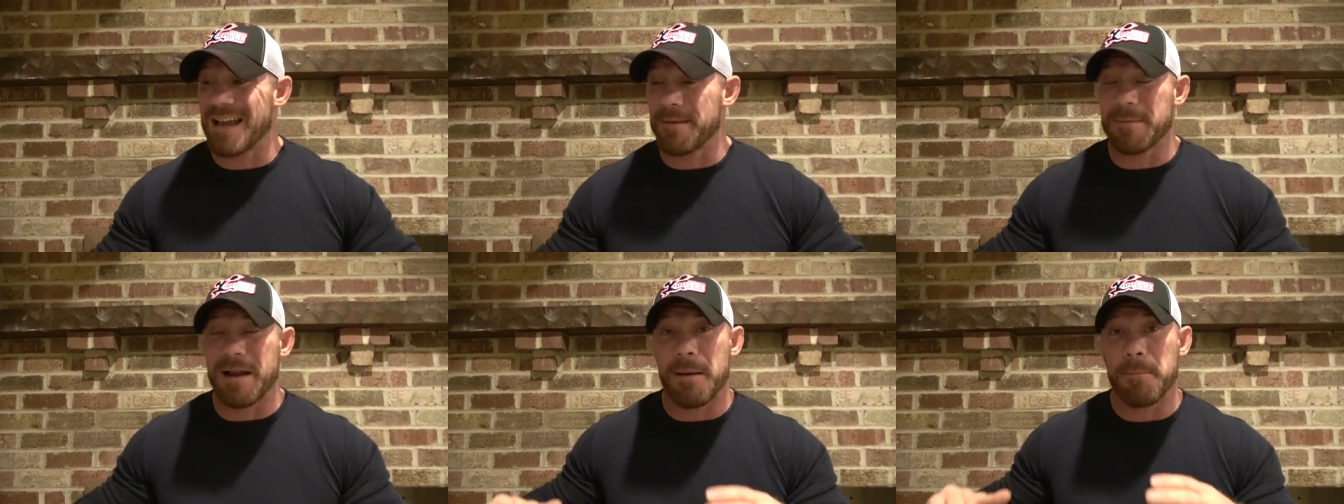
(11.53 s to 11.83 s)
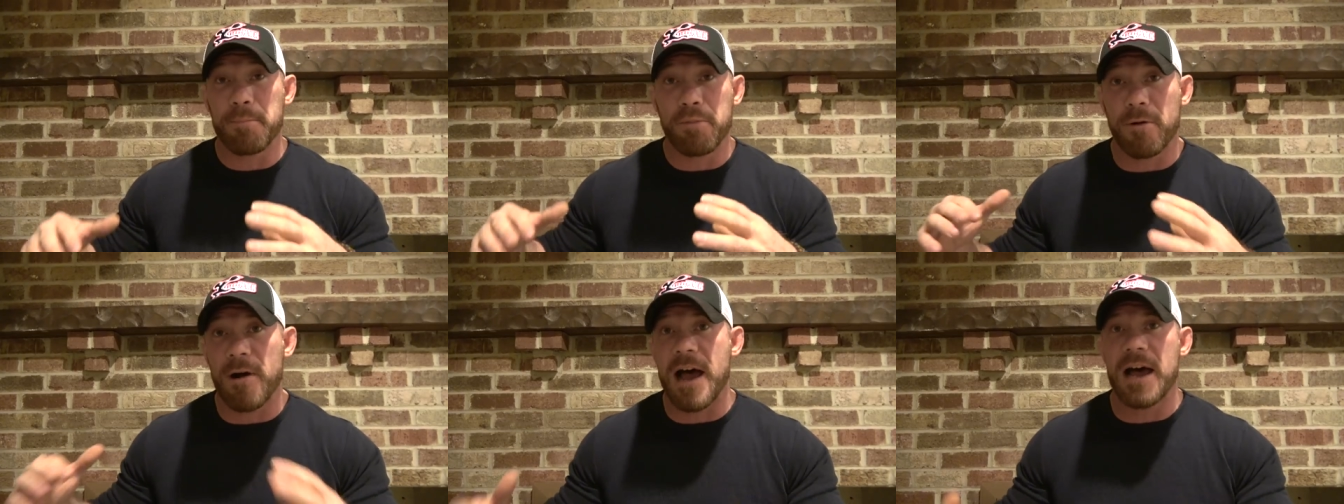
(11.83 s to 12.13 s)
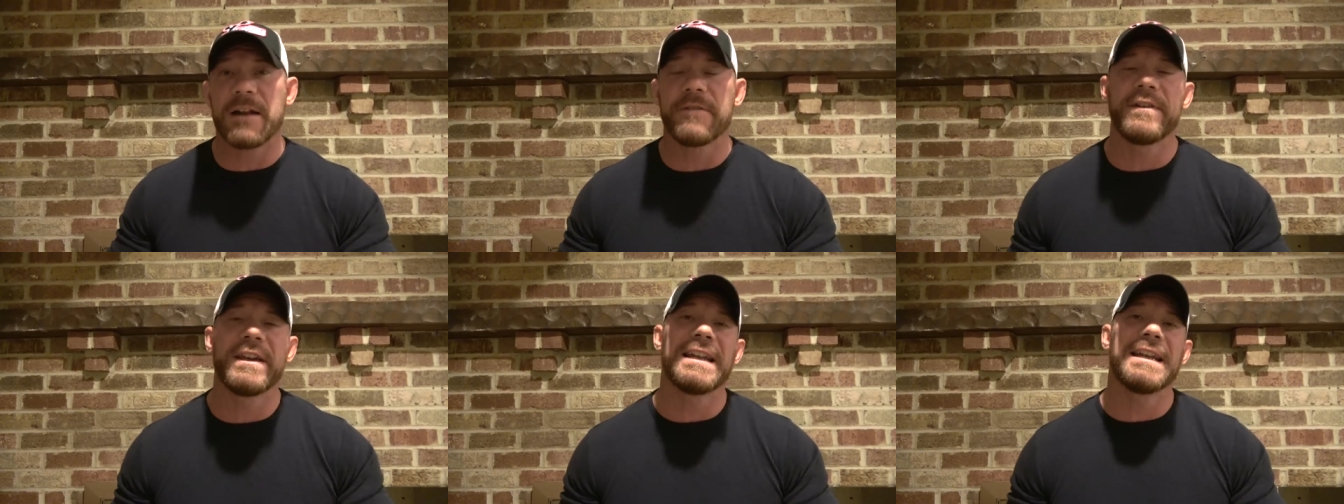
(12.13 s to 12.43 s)
I'm not
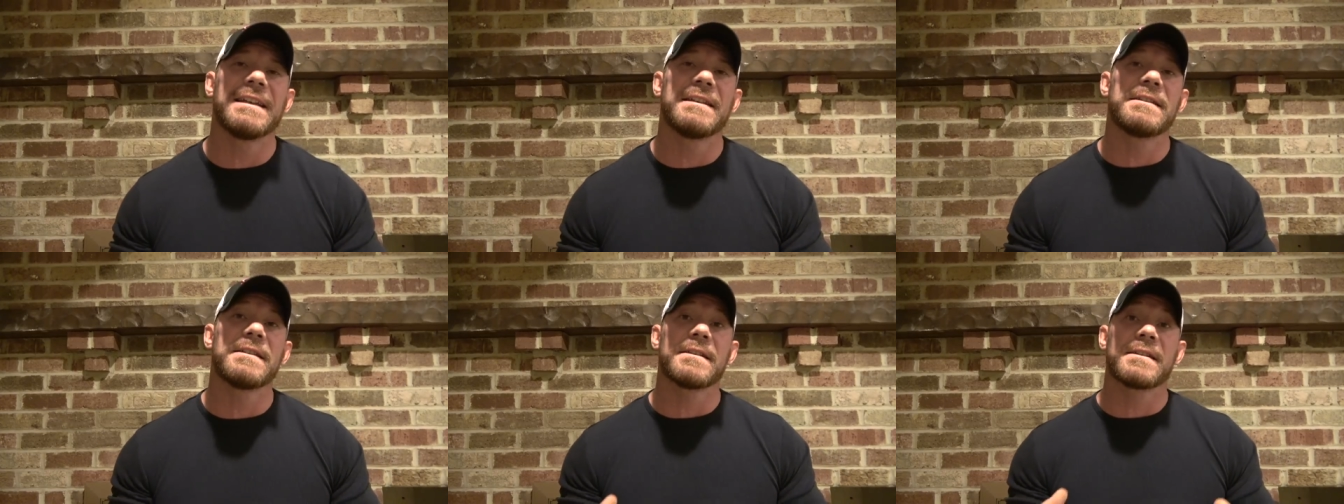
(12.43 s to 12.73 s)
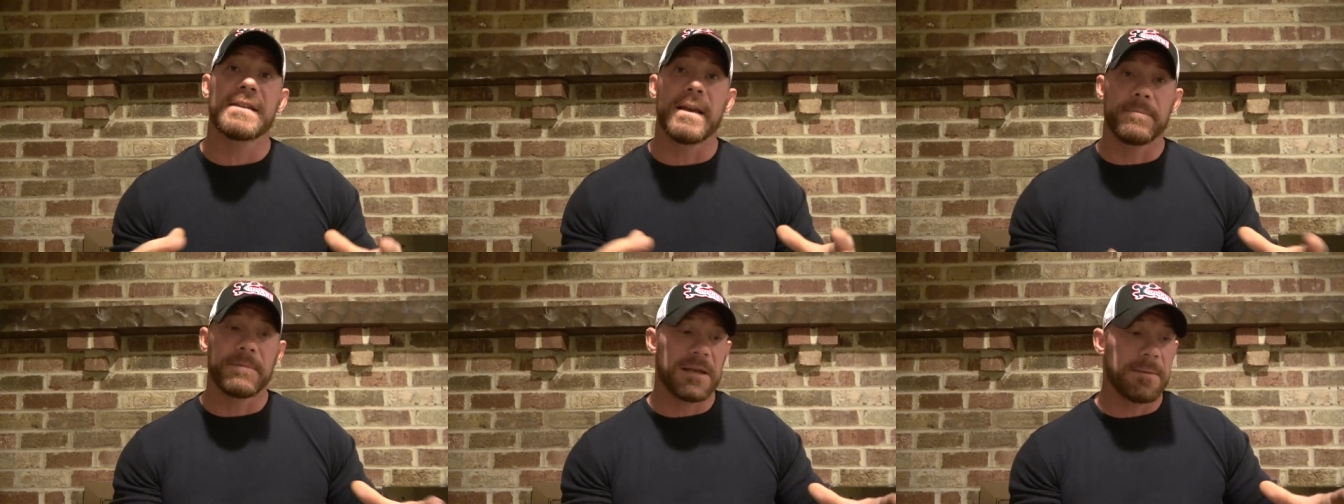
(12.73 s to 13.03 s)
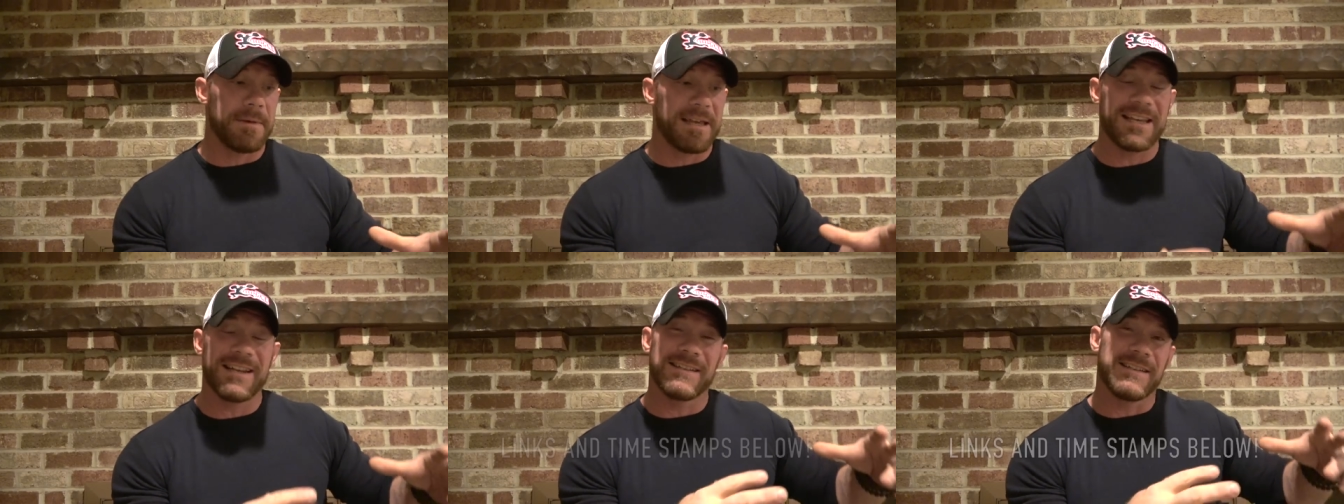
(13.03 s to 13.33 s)
proud of it. It's just
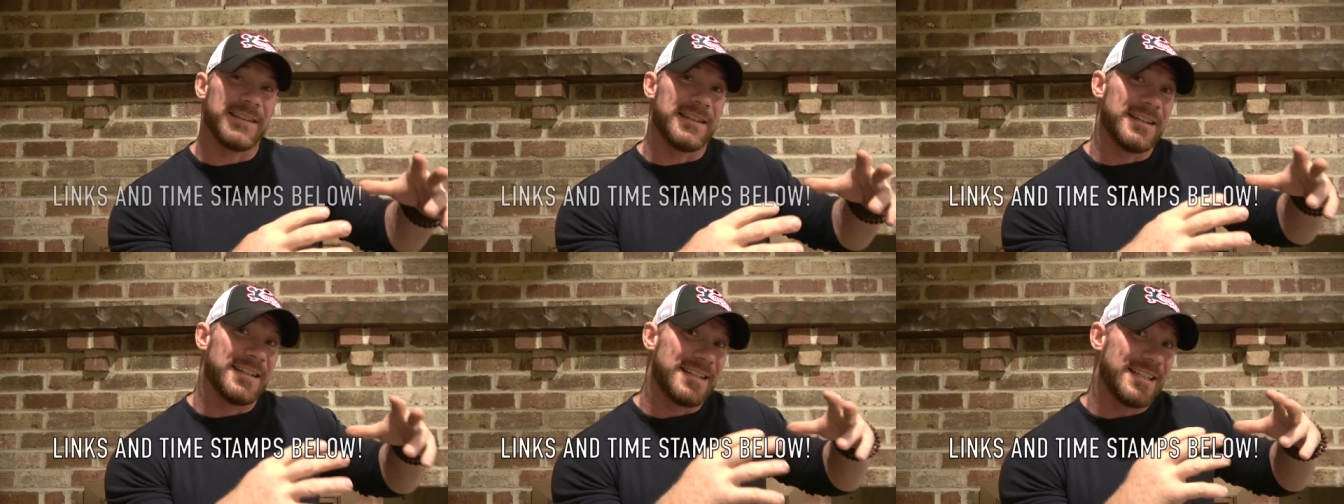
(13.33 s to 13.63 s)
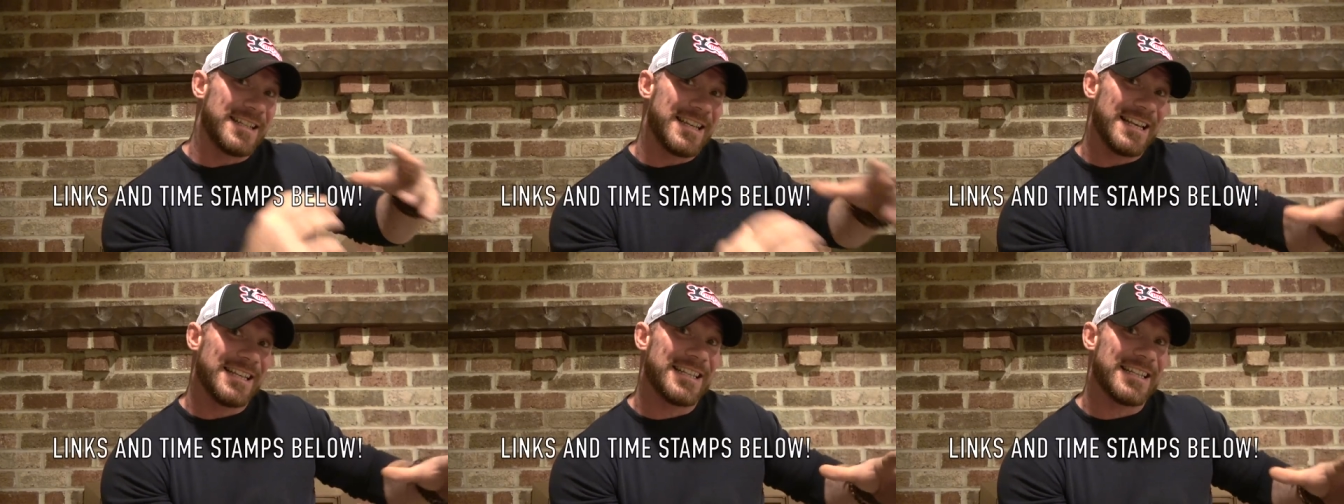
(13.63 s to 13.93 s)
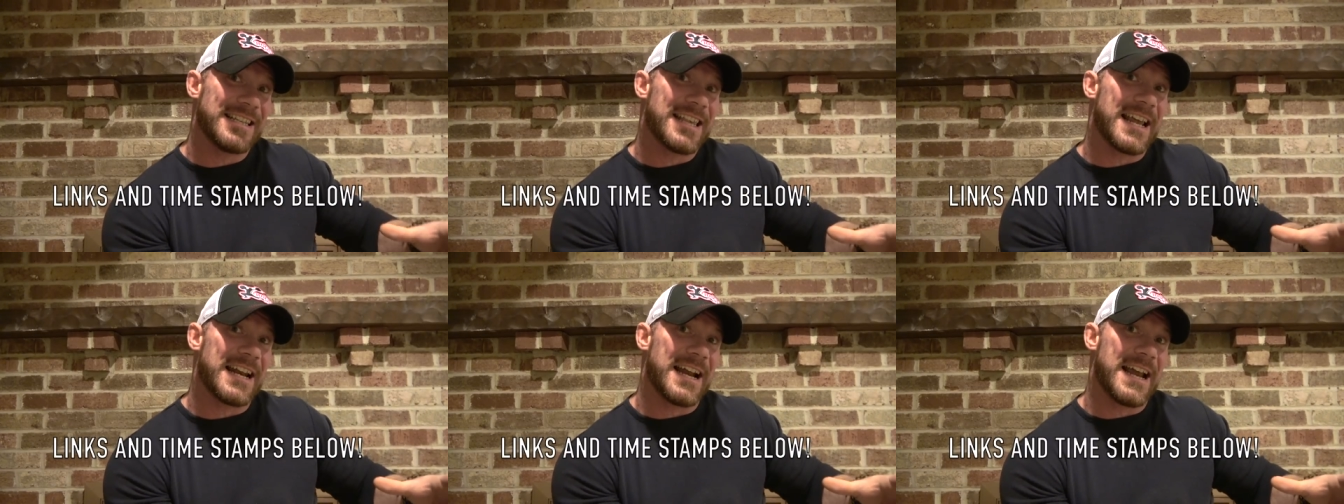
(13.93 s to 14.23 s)
something because of the
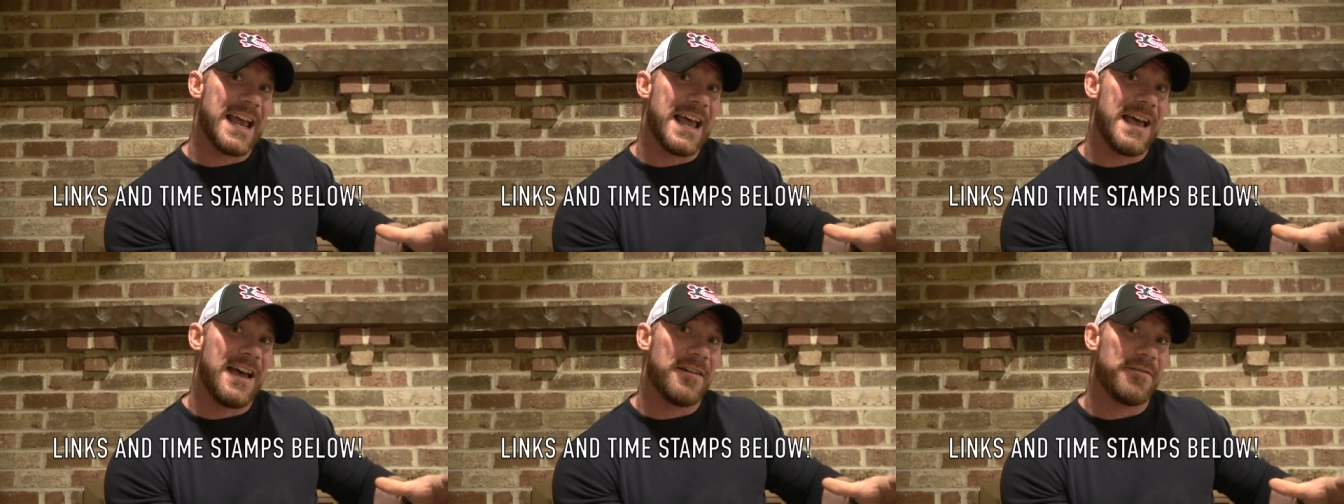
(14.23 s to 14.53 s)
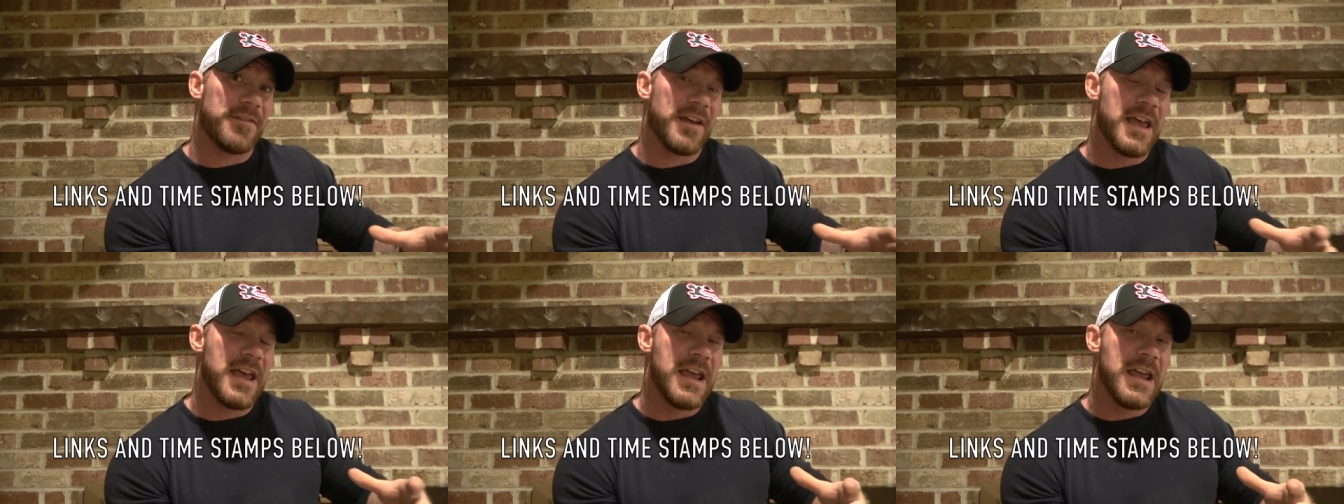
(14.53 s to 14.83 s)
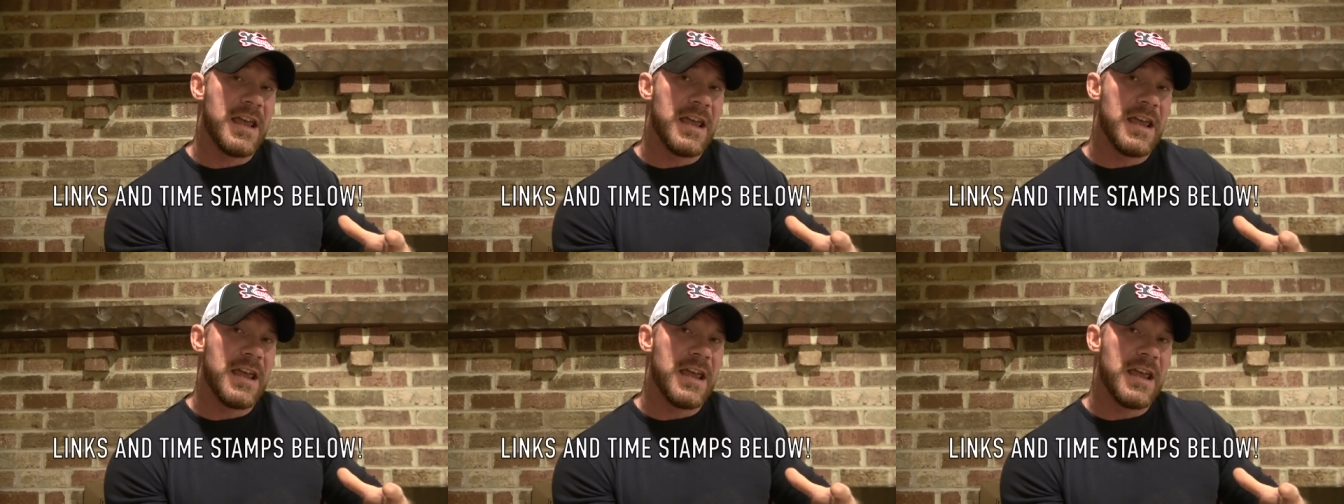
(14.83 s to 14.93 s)
diseases that I have